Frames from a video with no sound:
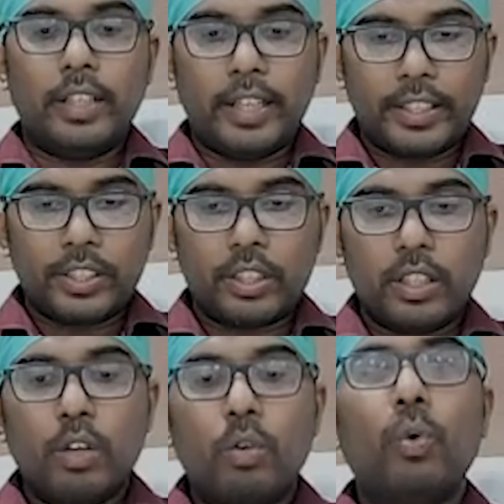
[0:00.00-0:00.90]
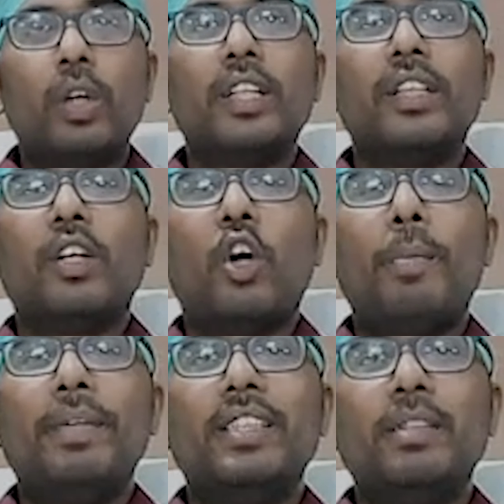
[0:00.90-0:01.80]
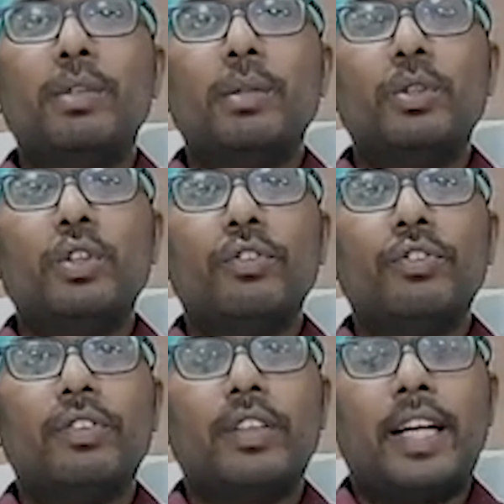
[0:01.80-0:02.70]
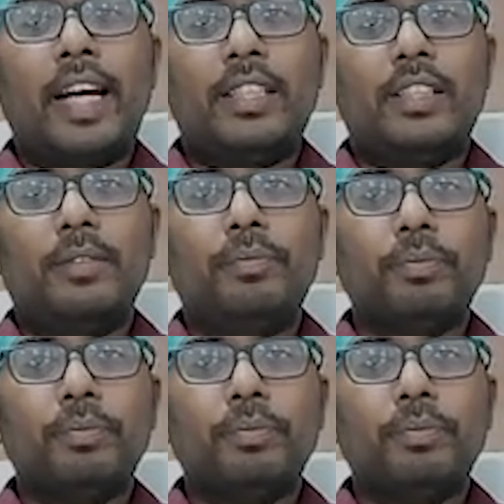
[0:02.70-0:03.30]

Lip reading: Next, what are the common symptoms of cancer?